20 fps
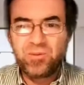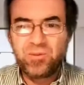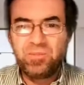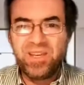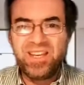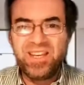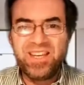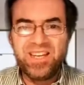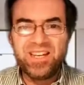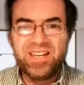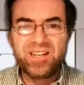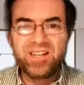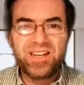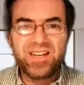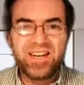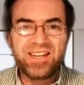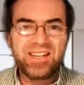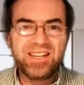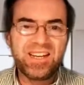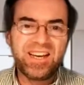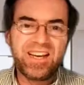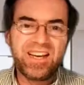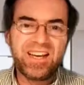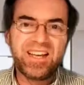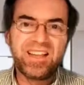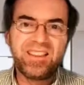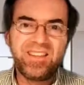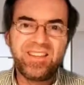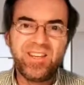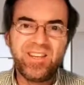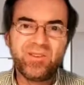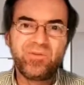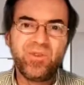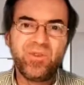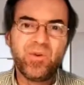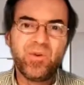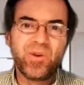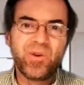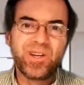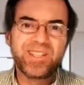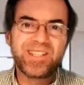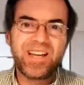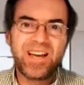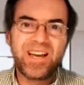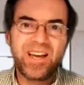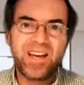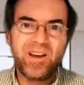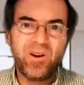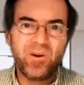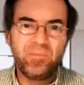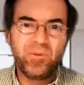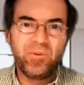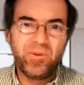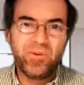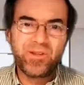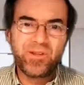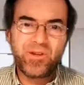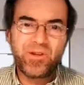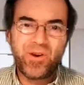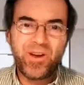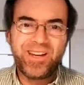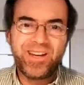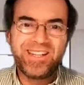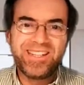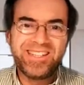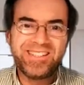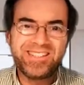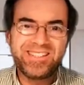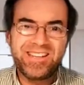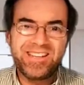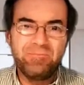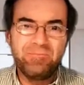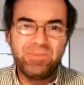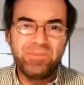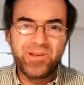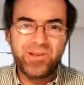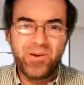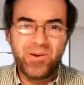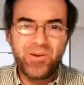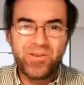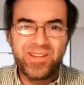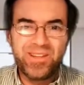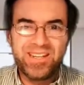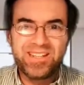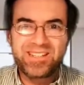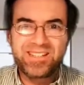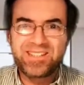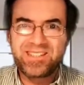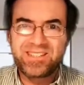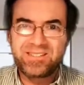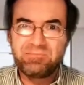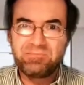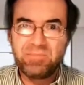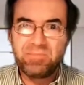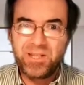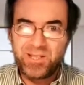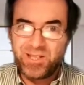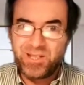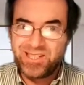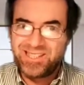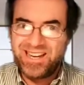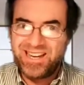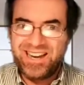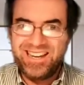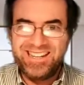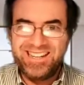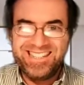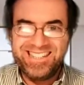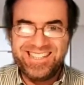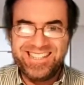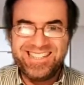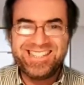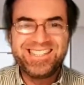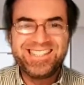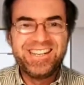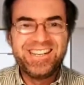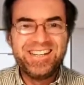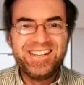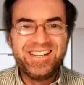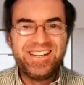to be here. And dear viewers, I hope you enjoyed this episode as much as I did.